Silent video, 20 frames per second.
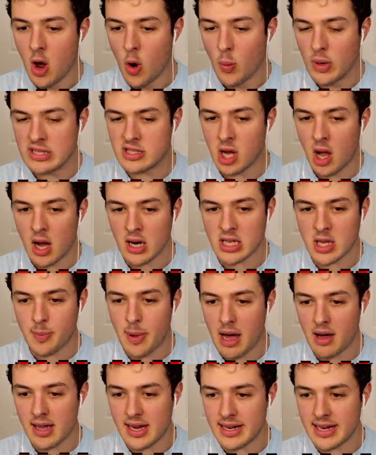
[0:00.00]
We talked
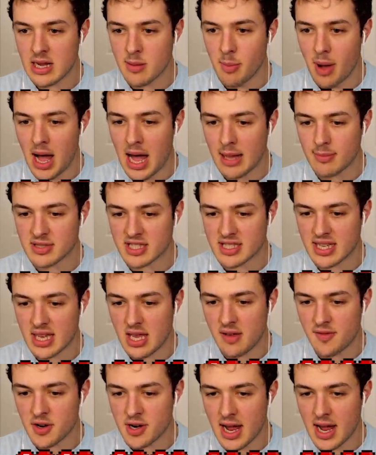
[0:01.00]
about eating mobs, Steve.